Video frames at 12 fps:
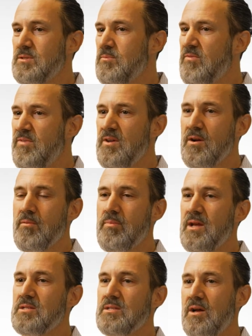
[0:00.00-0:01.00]
some fear
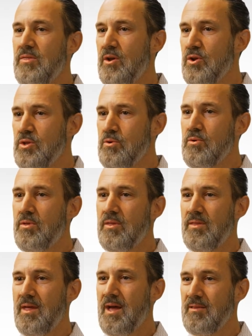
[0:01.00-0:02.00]
based on their
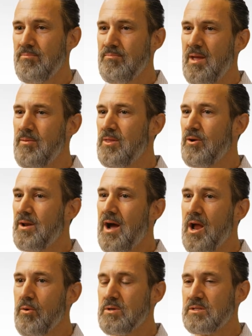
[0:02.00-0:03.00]
youth that maybe they're at
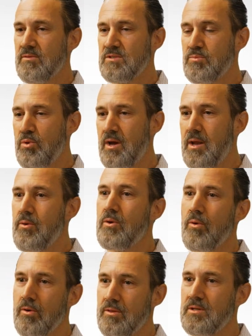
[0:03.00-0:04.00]
higher risk of spread, I would
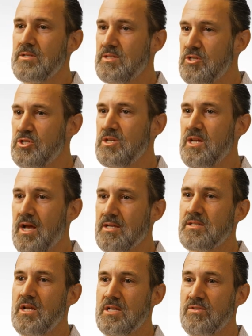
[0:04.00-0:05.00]
order the
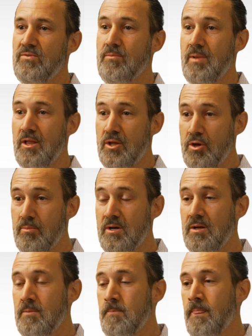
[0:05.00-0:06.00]
DecisionDx test for
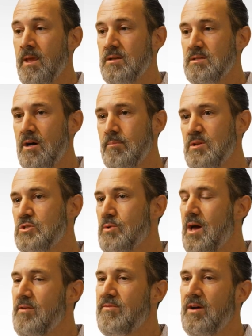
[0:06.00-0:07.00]
melanoma to help me
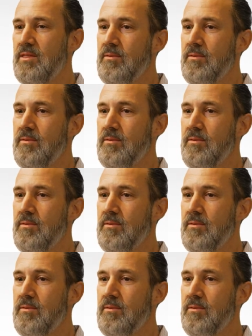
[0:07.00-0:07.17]
stratify